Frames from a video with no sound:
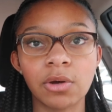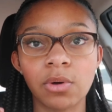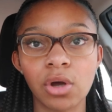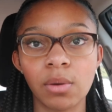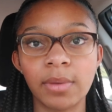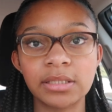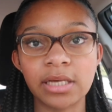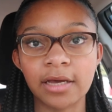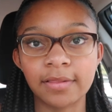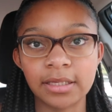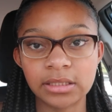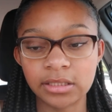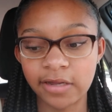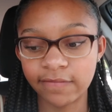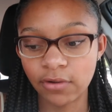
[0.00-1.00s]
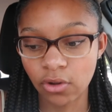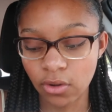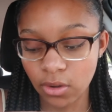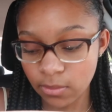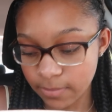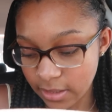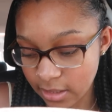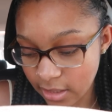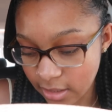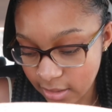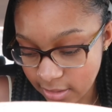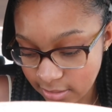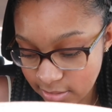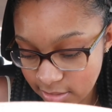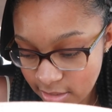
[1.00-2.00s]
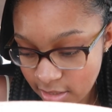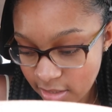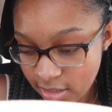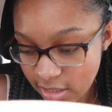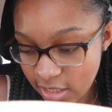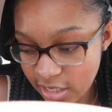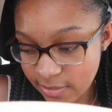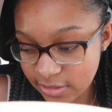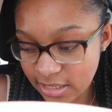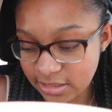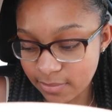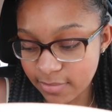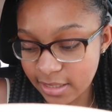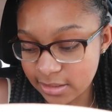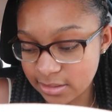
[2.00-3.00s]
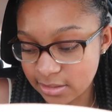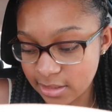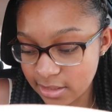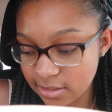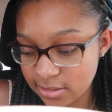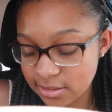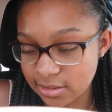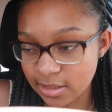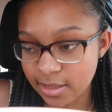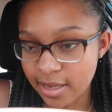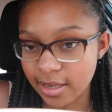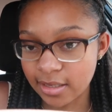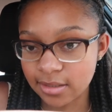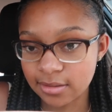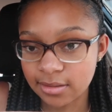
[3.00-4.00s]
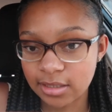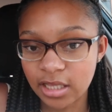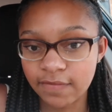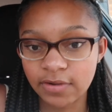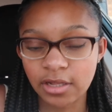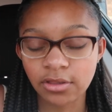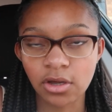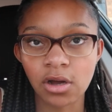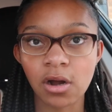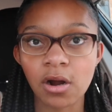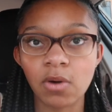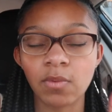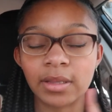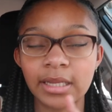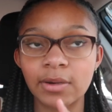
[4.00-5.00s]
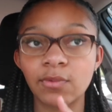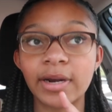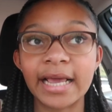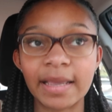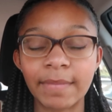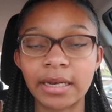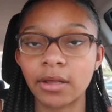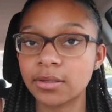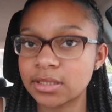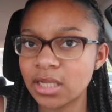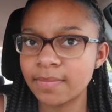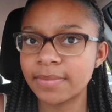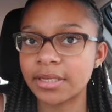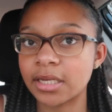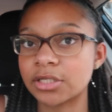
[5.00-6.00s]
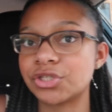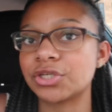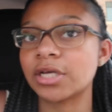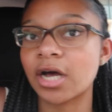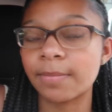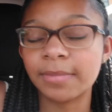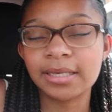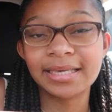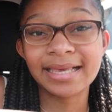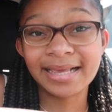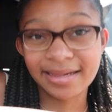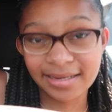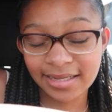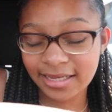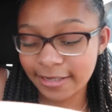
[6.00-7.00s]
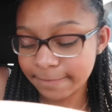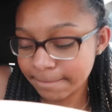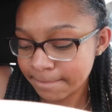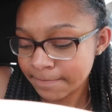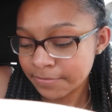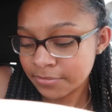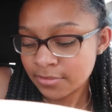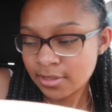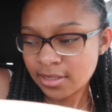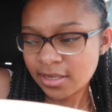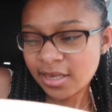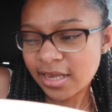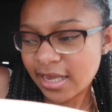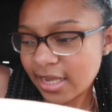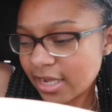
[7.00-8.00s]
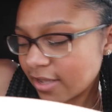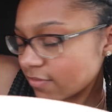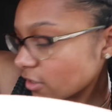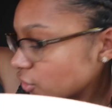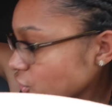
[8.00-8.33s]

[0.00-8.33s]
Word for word: go home and take this stuff home because it doesn't make sense to like leave it in the car when, when I get my nails done because she got me candy and the